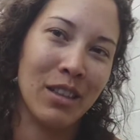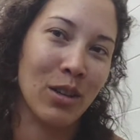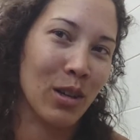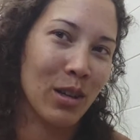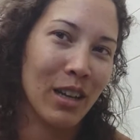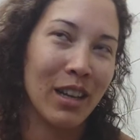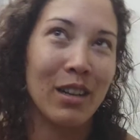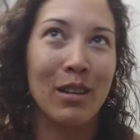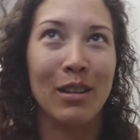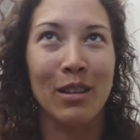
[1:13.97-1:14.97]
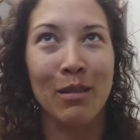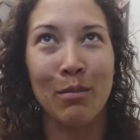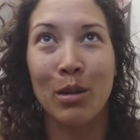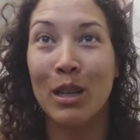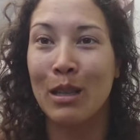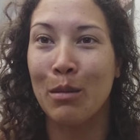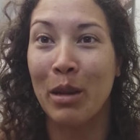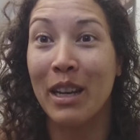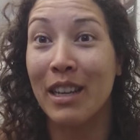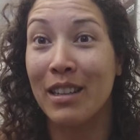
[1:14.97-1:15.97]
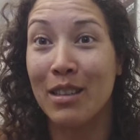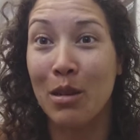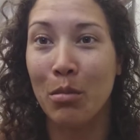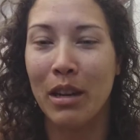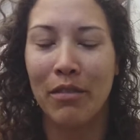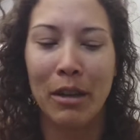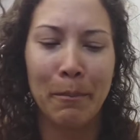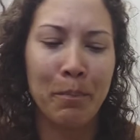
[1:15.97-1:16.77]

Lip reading: learn and participate in scuba diving.